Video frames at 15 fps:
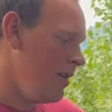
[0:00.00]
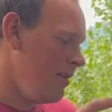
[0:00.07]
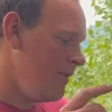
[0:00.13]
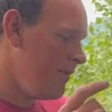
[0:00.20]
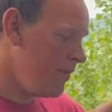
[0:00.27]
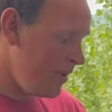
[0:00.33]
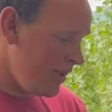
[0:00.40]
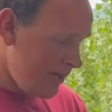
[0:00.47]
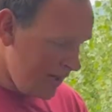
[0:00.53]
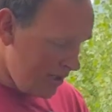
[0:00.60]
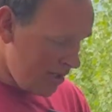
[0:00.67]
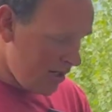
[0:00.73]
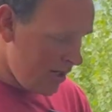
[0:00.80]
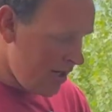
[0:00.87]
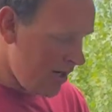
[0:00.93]
For the
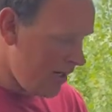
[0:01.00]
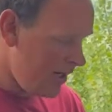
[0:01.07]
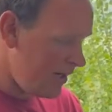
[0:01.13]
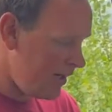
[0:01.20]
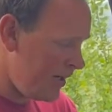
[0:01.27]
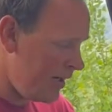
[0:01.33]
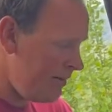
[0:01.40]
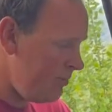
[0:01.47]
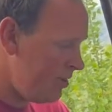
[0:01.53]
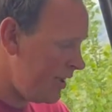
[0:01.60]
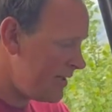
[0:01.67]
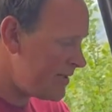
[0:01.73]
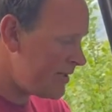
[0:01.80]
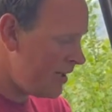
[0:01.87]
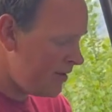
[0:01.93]
heater, you
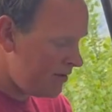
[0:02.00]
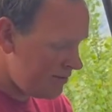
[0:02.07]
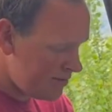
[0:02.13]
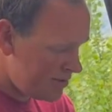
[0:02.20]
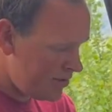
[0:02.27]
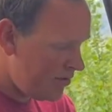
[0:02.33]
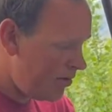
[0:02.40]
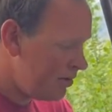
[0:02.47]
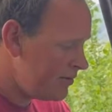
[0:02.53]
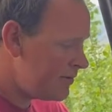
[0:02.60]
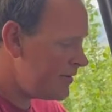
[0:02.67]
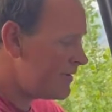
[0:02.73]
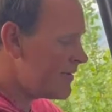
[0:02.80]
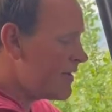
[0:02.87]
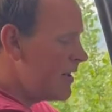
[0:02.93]
guys saw those two
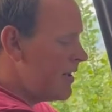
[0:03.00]
hoses.